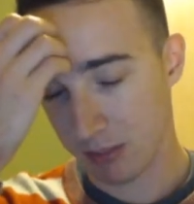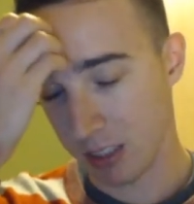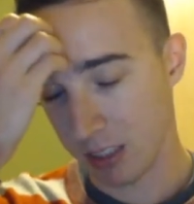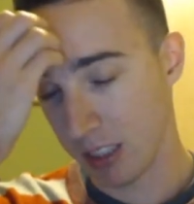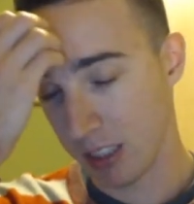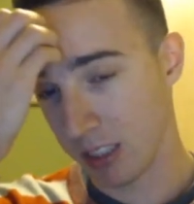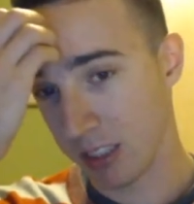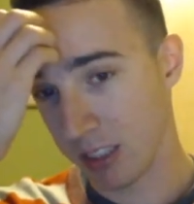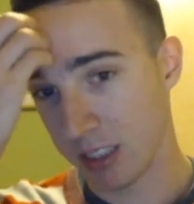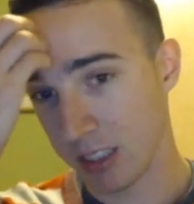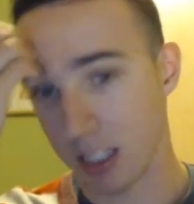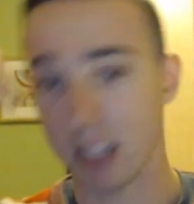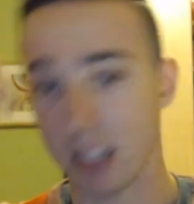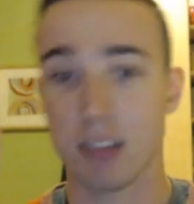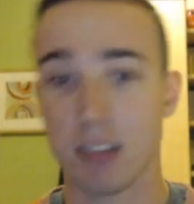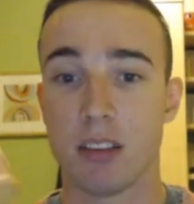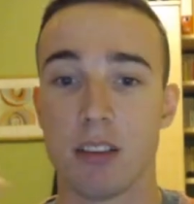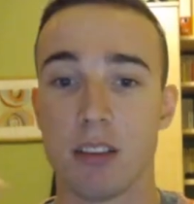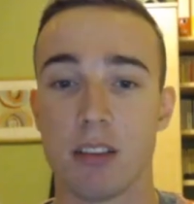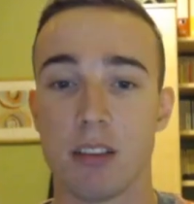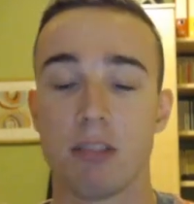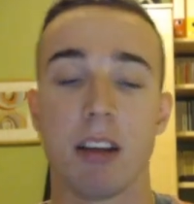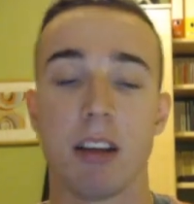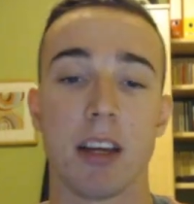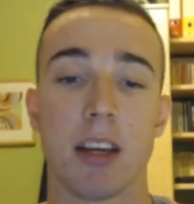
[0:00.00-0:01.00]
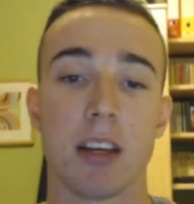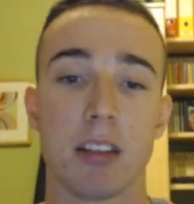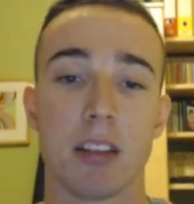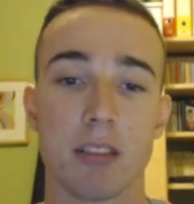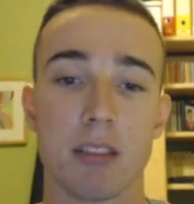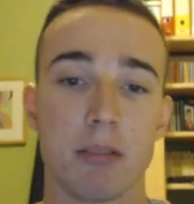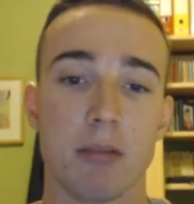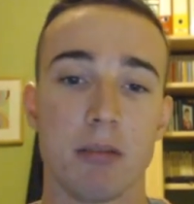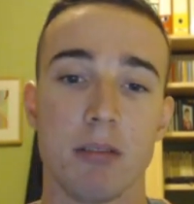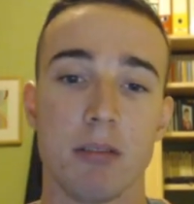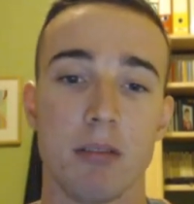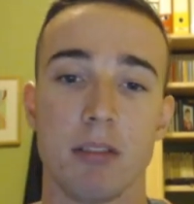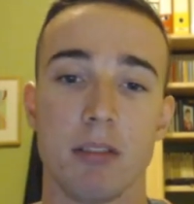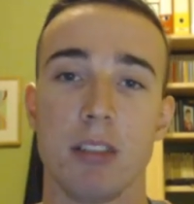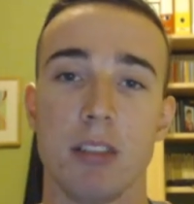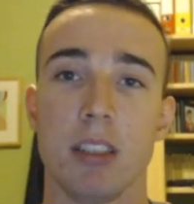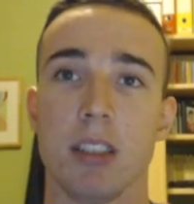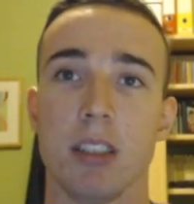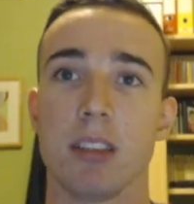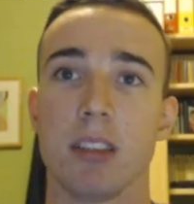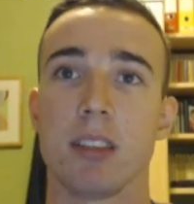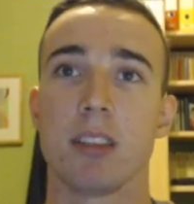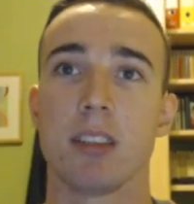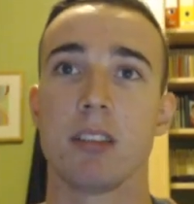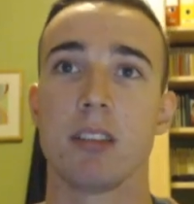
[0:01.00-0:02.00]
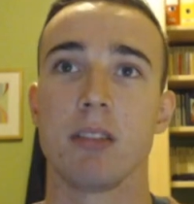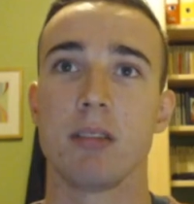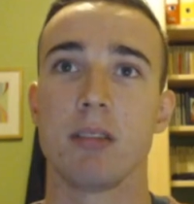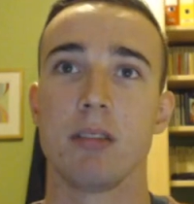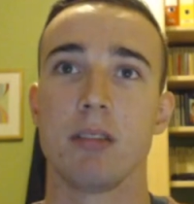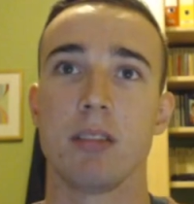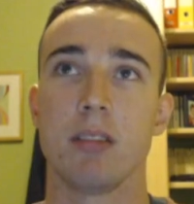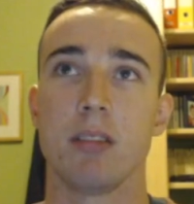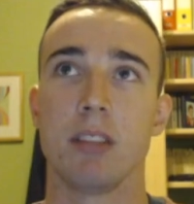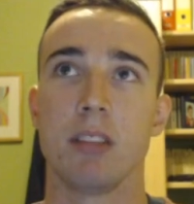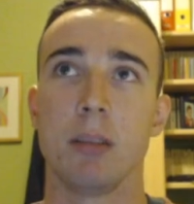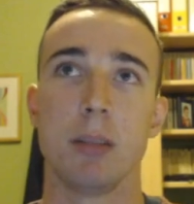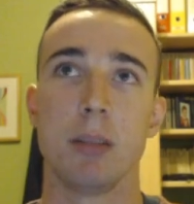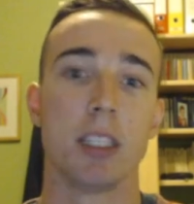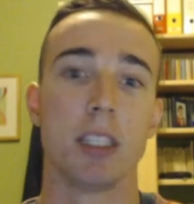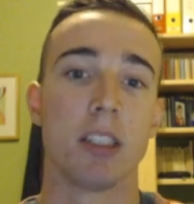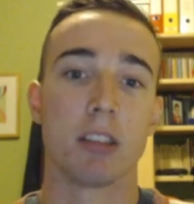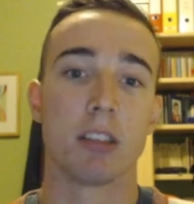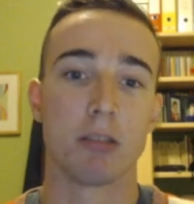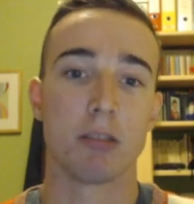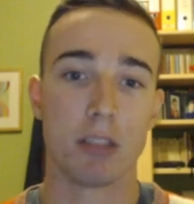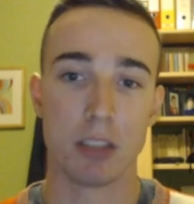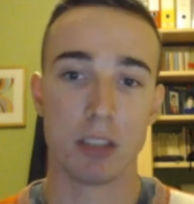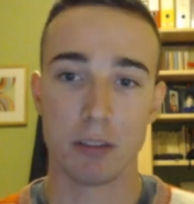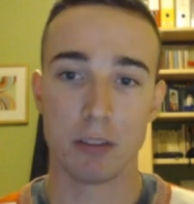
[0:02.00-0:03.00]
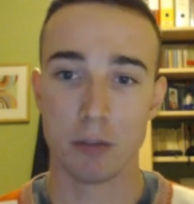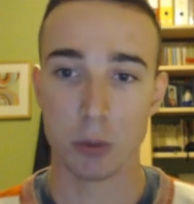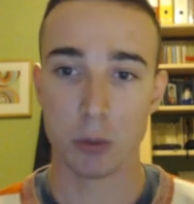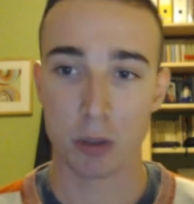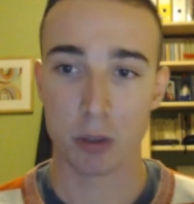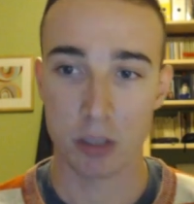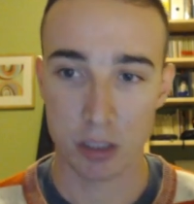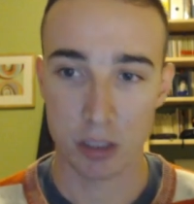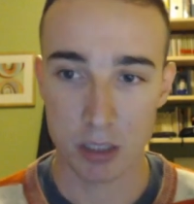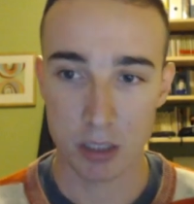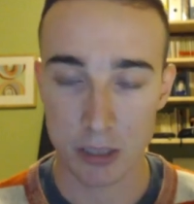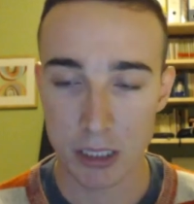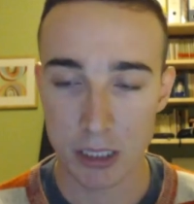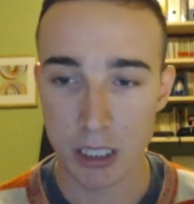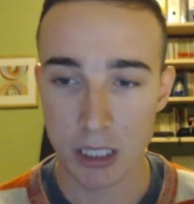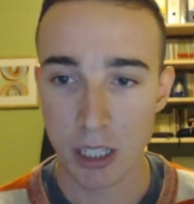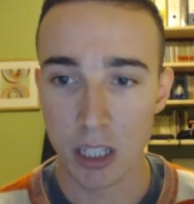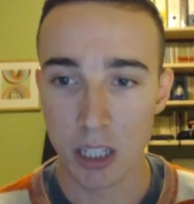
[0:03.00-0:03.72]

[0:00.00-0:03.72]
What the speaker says: it's not like it's immediately refuted.